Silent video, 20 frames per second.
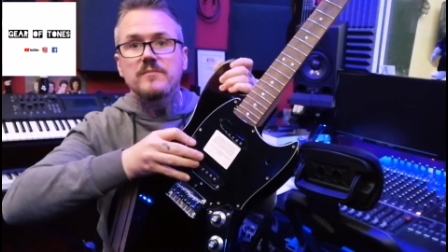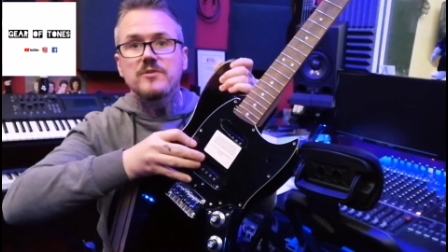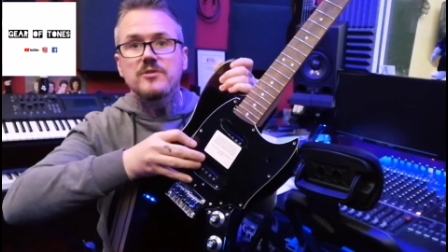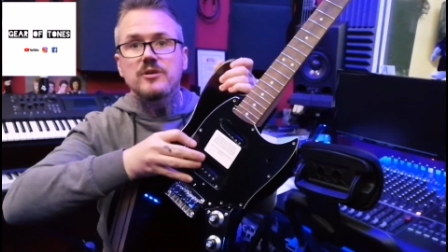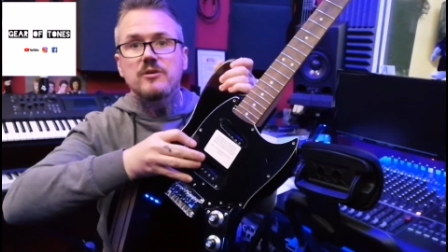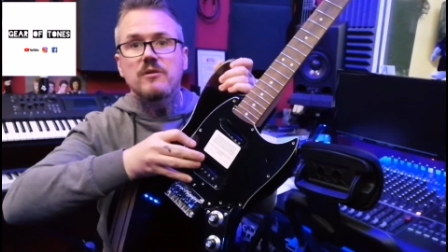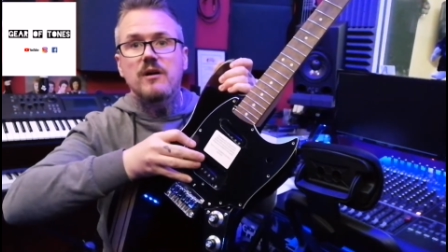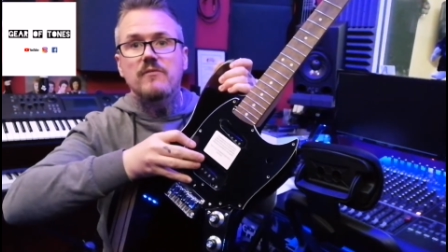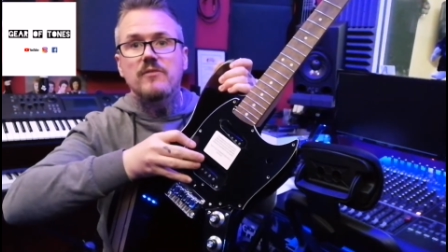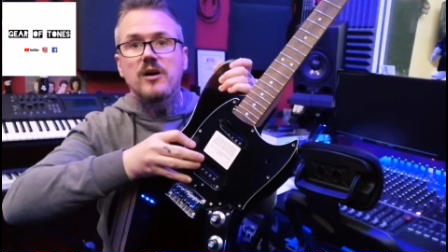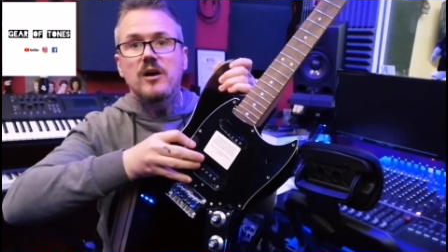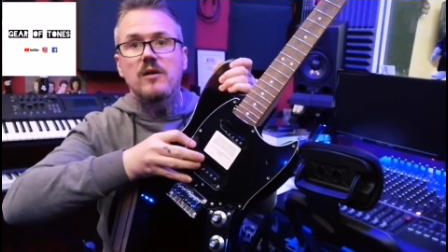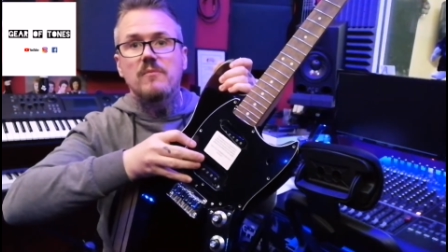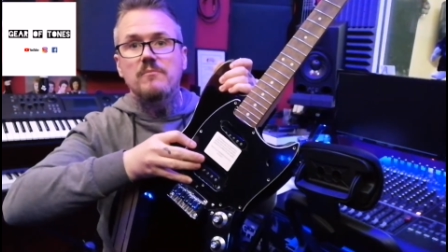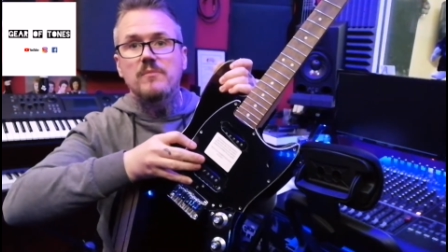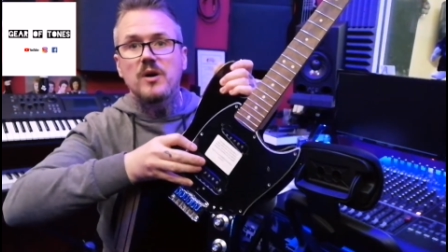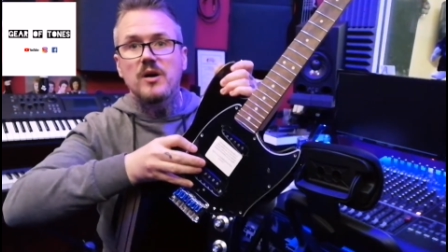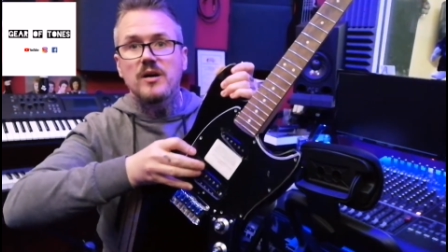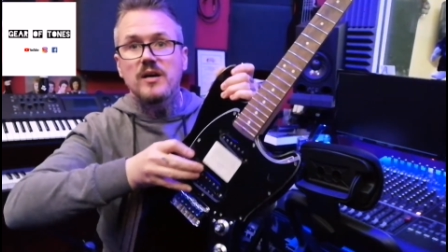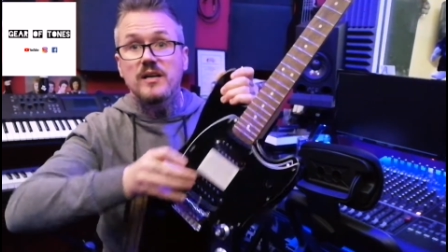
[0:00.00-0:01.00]
So I'll have the
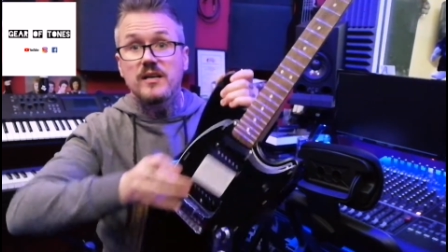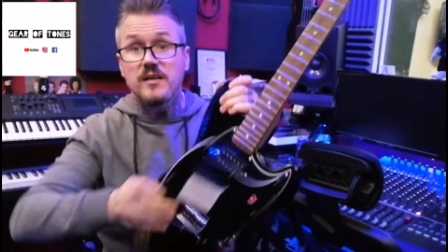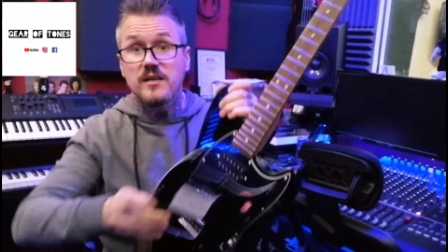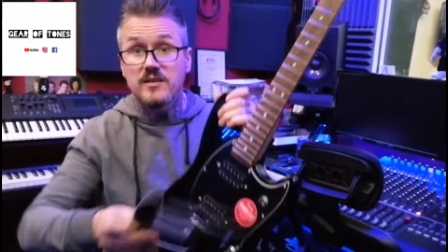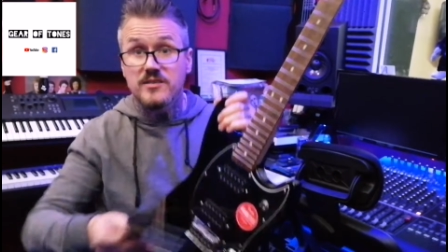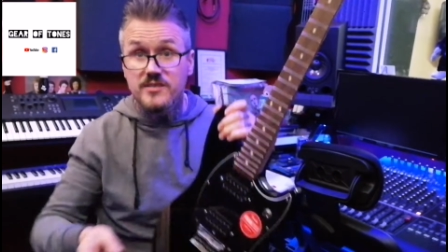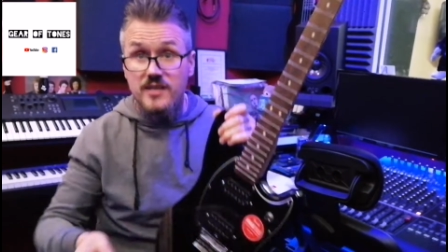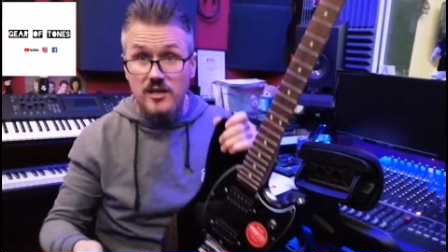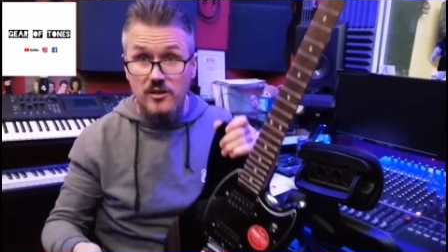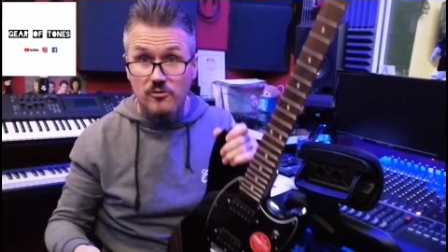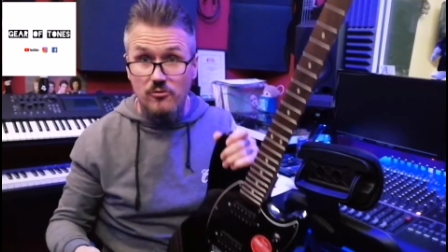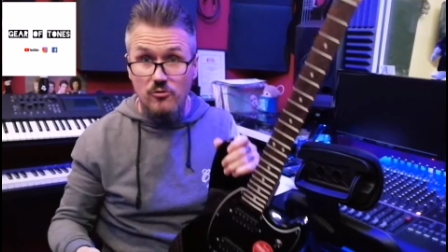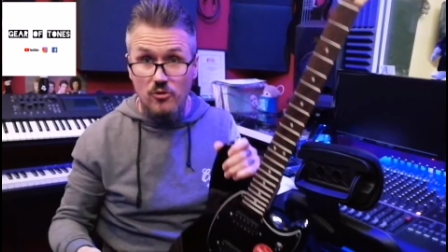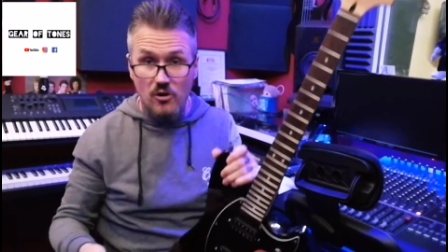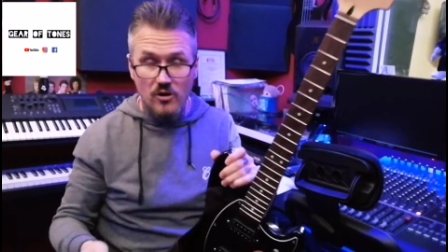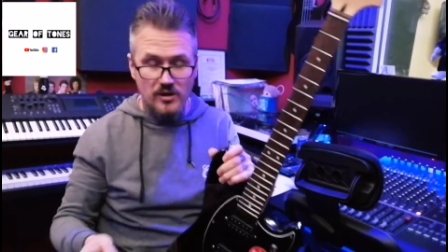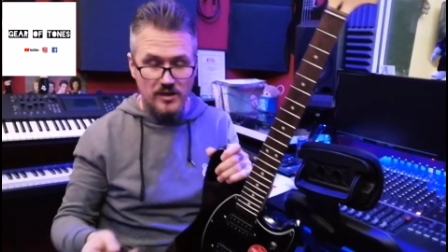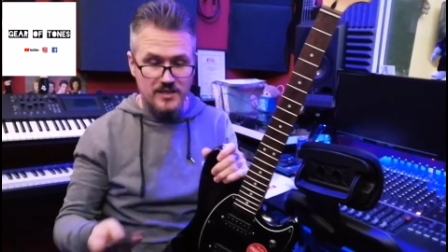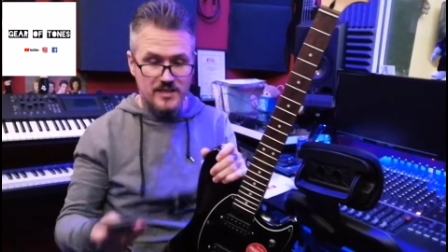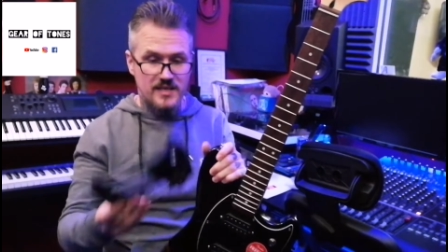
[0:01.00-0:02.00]
humbucker in a single
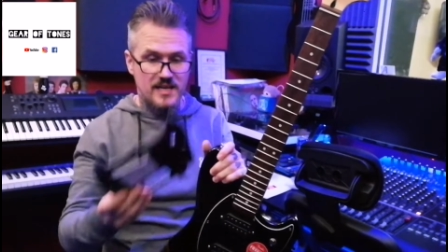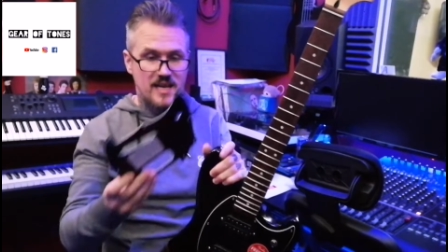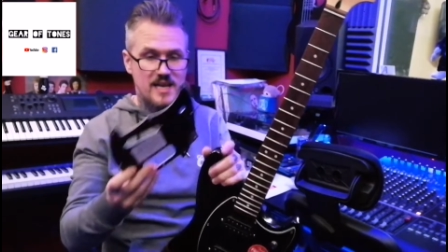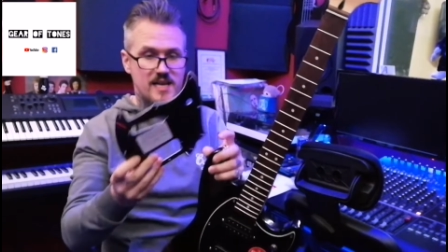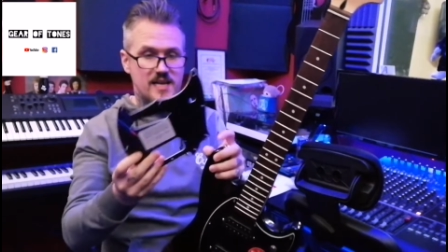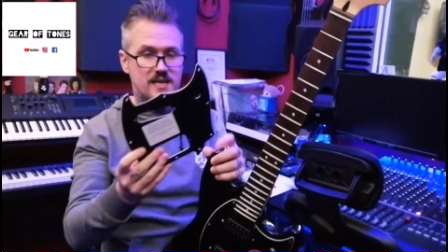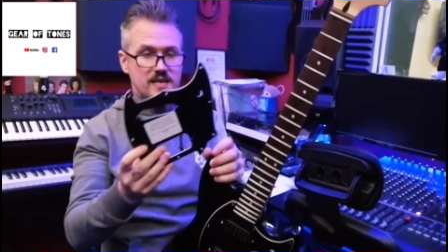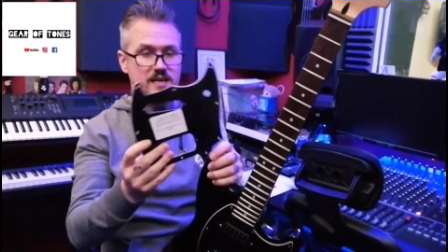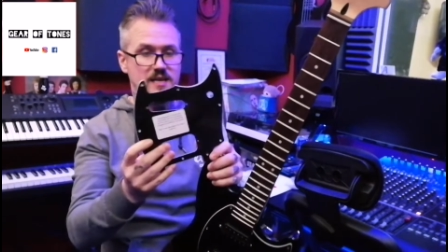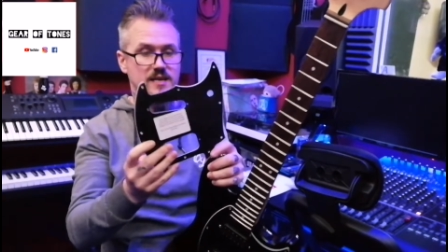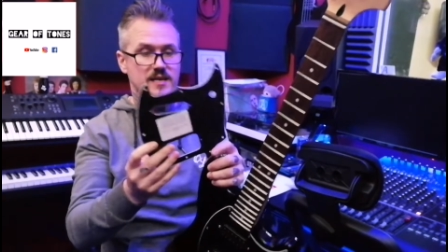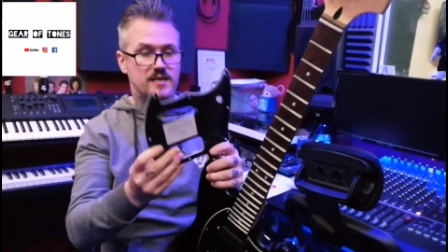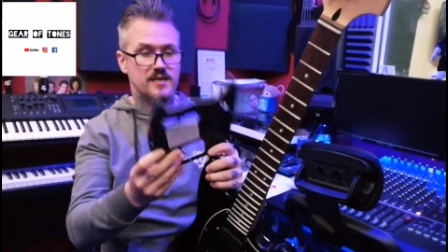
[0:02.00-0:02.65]
coil in the neck.